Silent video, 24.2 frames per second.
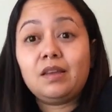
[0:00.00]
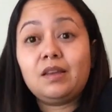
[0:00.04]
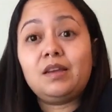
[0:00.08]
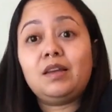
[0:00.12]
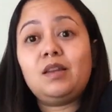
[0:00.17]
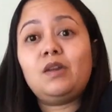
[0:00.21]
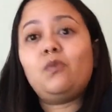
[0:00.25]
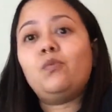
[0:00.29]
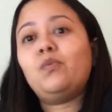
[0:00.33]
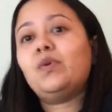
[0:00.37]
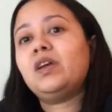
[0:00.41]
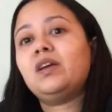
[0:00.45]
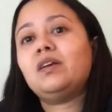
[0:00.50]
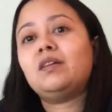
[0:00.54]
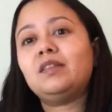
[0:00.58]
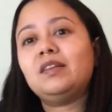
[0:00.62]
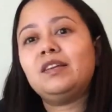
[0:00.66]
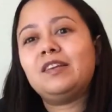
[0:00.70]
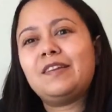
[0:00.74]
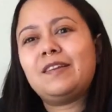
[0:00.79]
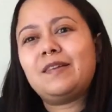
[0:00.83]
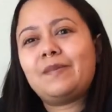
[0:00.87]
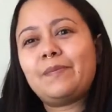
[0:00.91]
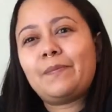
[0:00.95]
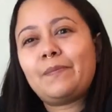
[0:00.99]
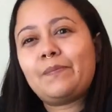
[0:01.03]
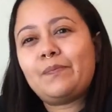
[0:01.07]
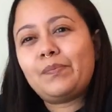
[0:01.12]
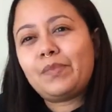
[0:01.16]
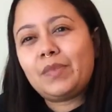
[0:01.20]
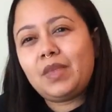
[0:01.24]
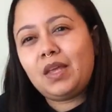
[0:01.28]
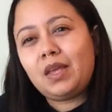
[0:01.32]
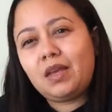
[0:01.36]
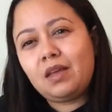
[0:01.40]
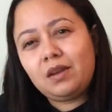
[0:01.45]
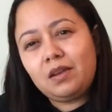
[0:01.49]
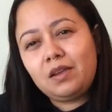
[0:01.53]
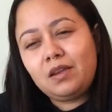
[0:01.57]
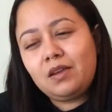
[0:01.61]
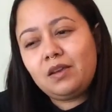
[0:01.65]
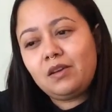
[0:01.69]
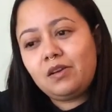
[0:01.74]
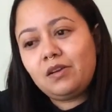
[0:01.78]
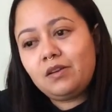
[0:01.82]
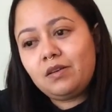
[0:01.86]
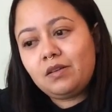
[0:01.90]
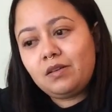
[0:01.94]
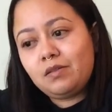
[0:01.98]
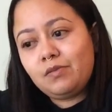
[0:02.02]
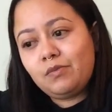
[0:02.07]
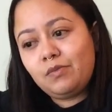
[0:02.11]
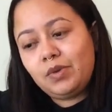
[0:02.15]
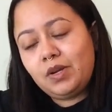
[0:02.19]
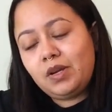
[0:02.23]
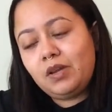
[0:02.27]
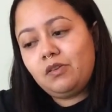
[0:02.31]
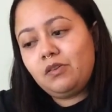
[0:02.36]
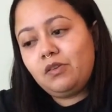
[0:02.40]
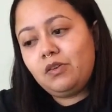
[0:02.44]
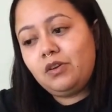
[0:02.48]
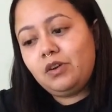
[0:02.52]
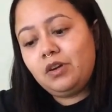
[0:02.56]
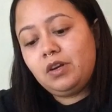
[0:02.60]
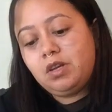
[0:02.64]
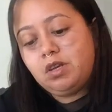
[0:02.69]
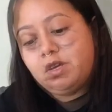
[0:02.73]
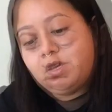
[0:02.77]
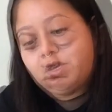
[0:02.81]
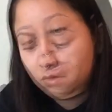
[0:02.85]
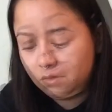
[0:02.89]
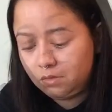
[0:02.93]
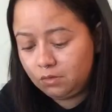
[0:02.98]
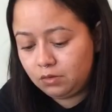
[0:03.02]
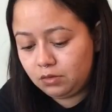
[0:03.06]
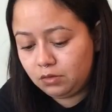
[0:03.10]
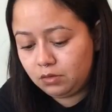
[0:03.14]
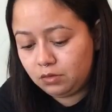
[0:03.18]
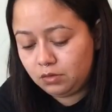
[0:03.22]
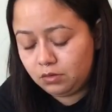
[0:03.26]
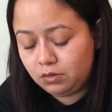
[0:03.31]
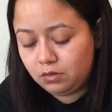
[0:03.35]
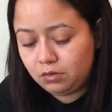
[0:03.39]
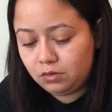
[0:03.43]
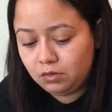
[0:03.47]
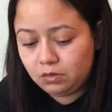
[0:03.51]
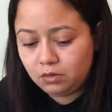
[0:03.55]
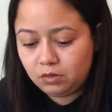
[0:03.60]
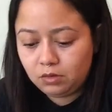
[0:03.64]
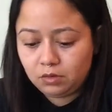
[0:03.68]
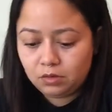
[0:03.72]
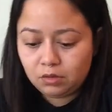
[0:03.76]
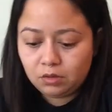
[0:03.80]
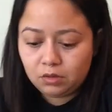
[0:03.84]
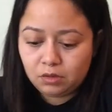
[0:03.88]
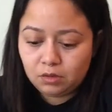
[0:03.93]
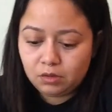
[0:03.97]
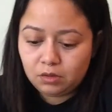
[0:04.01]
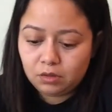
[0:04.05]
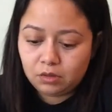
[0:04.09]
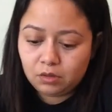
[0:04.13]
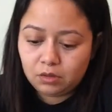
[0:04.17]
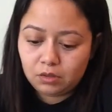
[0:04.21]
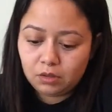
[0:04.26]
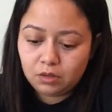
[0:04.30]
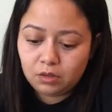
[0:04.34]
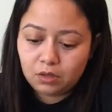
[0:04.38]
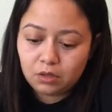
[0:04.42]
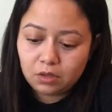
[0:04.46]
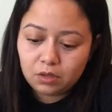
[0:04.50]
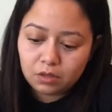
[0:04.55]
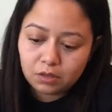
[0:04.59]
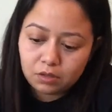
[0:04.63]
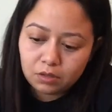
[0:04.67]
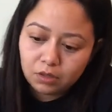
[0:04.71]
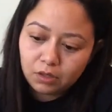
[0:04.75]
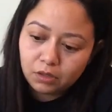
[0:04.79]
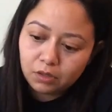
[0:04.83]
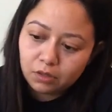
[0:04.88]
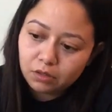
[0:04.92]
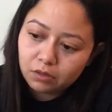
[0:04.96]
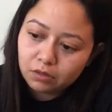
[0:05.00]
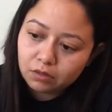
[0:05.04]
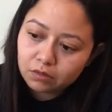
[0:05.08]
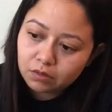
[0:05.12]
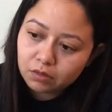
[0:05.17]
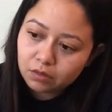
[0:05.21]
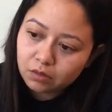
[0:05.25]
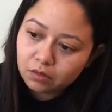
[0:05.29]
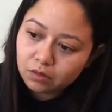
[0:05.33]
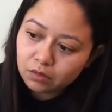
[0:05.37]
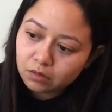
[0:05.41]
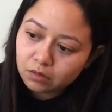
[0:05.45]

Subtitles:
gotta wiggle it out of here without hurting it. Ah, there it goes.